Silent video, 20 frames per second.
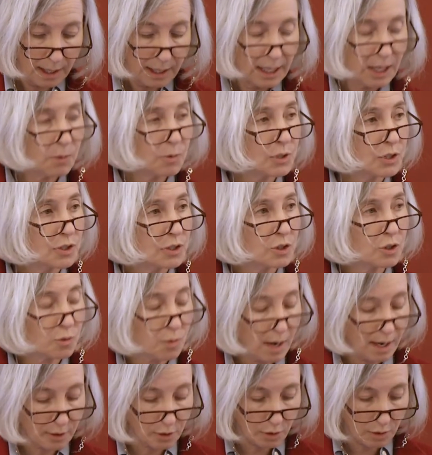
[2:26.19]
He was the
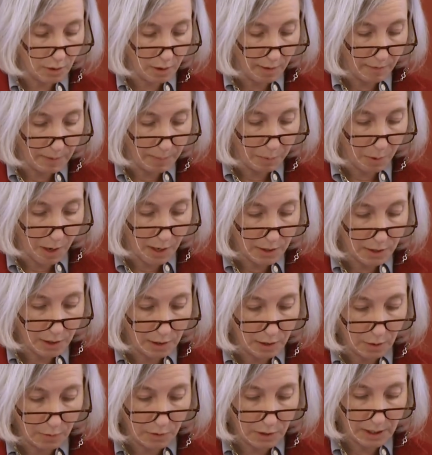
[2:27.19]
director of the
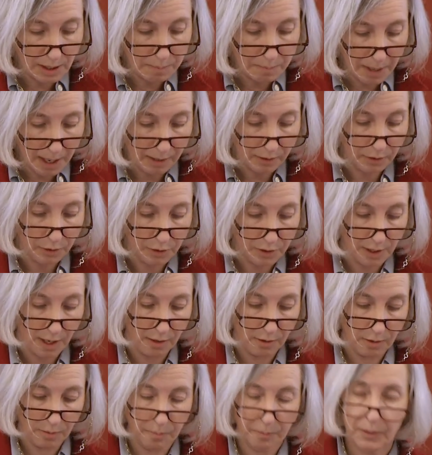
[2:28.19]
Boston University Medical
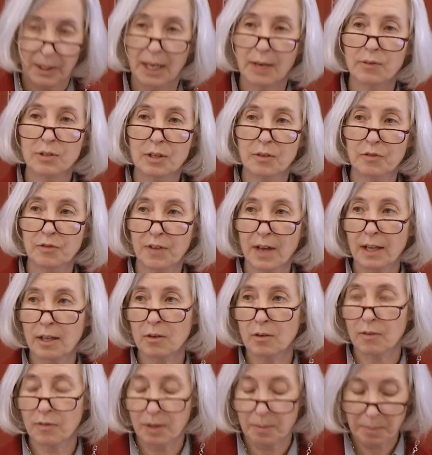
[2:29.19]
Center. He was a
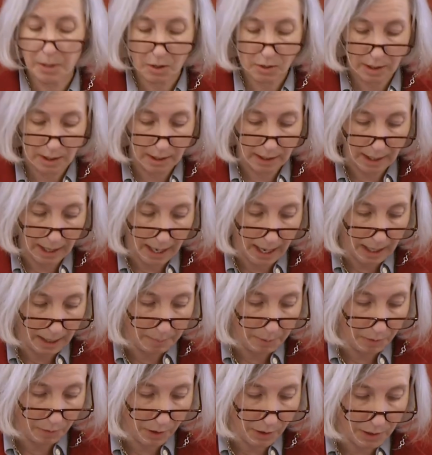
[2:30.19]
fellow of the American
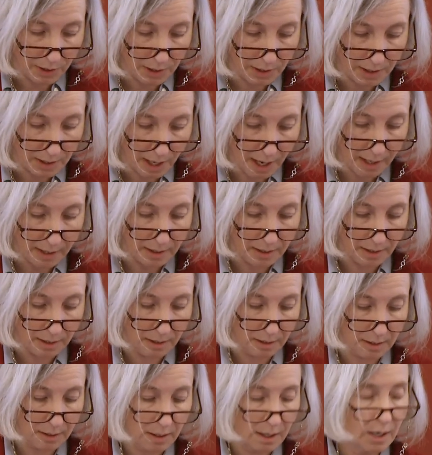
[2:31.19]
Academy of Arts and
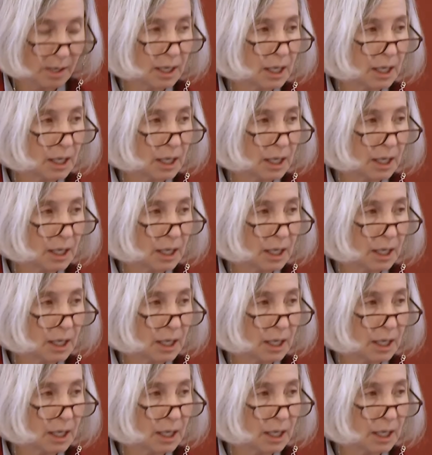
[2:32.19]
Sciences.